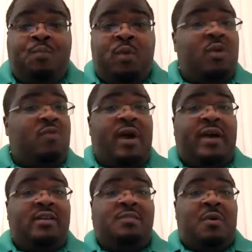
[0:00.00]
We're going to
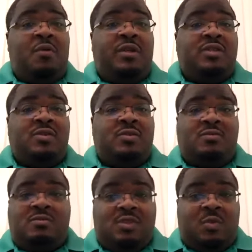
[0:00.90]
ride this pony
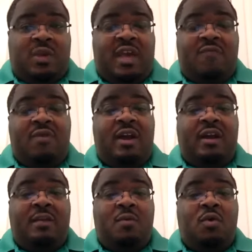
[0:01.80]
until we can't ride it
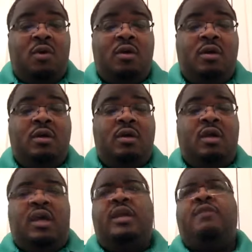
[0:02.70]
anymore.
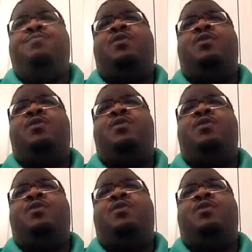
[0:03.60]
And the